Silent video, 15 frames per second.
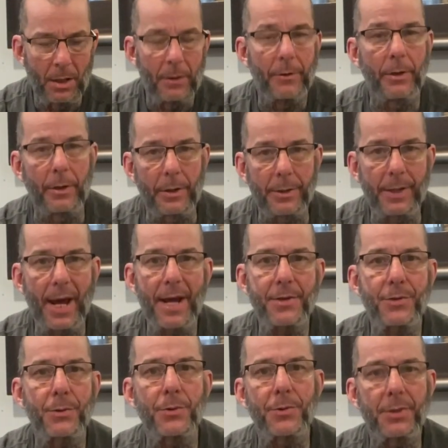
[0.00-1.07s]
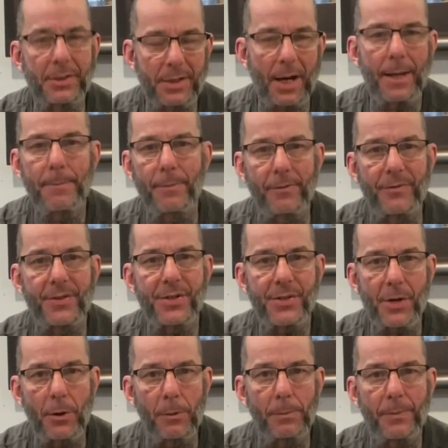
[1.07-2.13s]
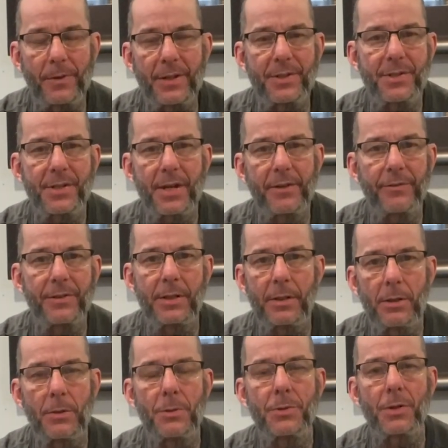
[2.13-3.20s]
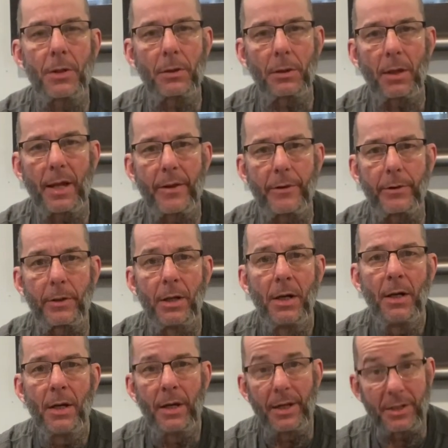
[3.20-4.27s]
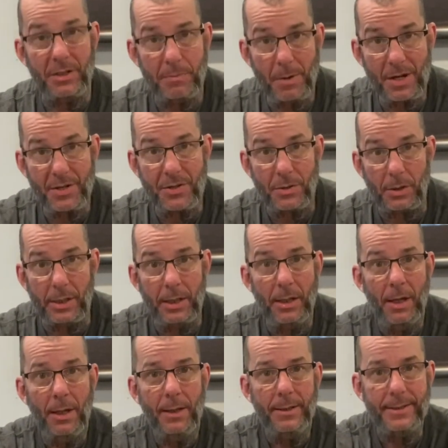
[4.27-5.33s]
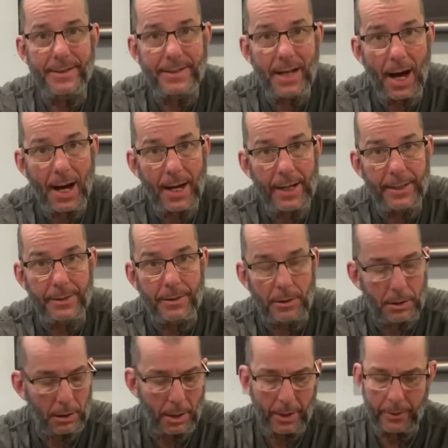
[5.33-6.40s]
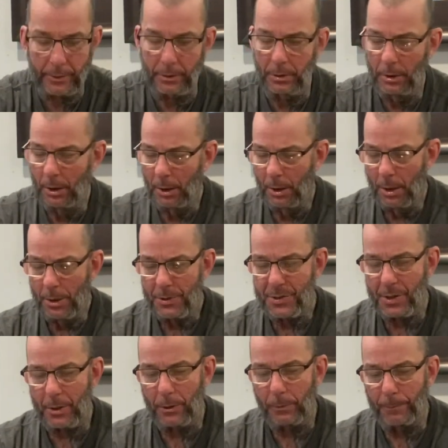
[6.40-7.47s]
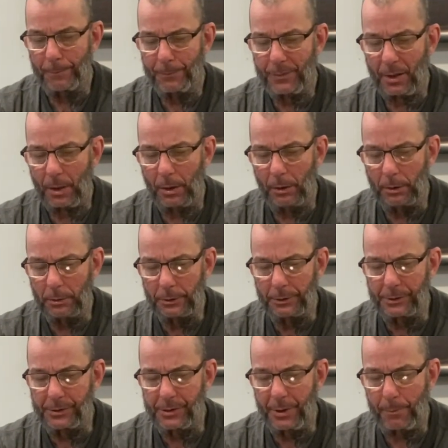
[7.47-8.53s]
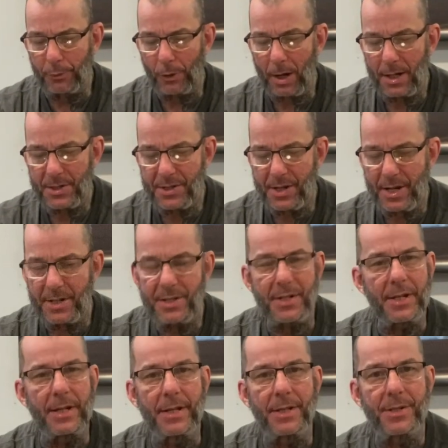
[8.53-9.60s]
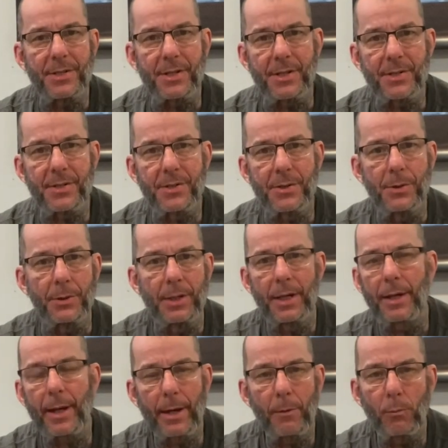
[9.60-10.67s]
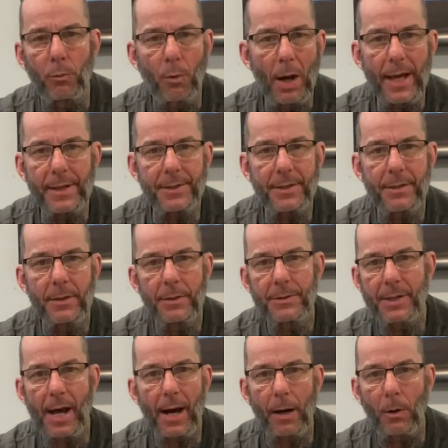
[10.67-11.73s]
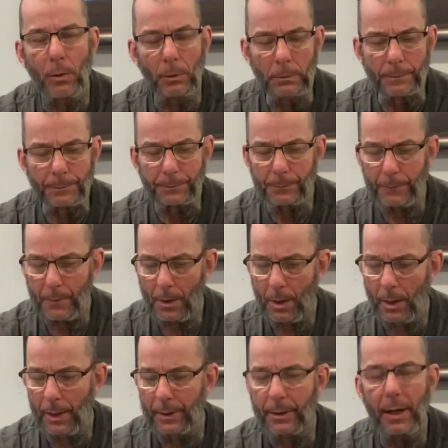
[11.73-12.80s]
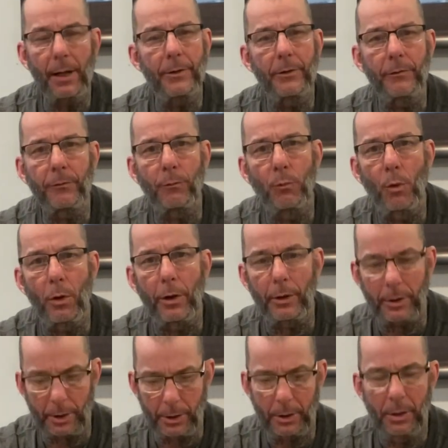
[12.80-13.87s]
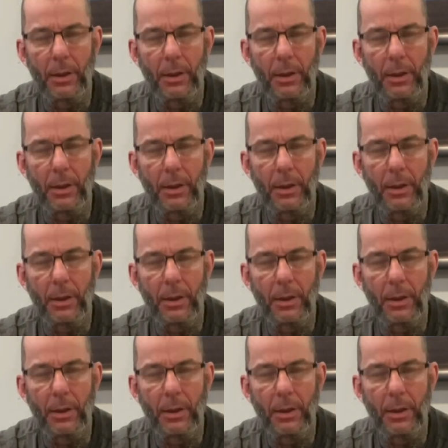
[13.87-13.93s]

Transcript: They're a natural type of soap that's safe to use on leather, especially dyed leather. So the process is to get a wet towel and kind of work